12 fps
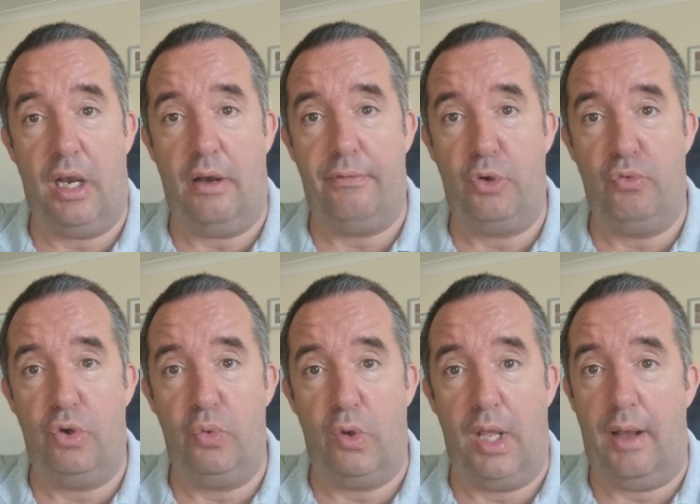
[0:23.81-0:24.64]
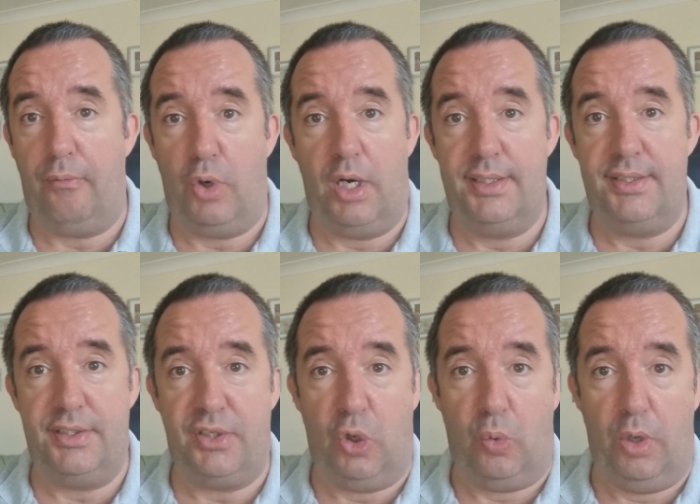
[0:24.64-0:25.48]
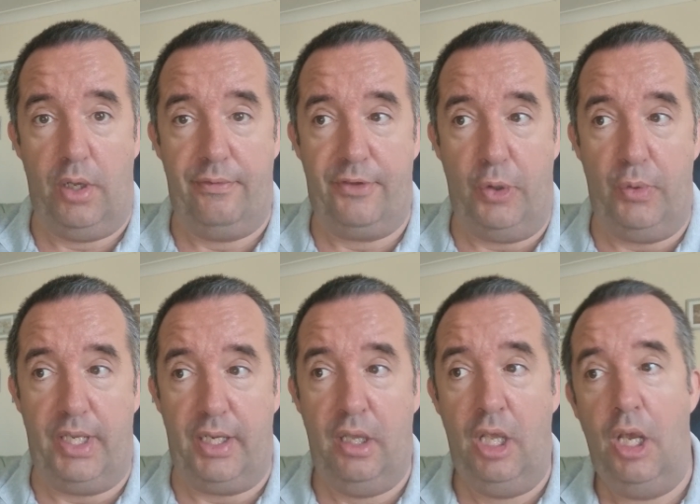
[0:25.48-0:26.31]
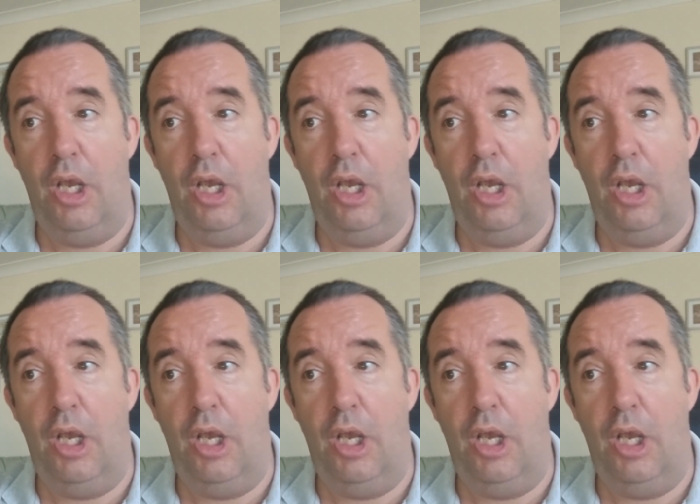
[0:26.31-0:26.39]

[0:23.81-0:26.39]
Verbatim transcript: after all, otherwise, it's not worth doing.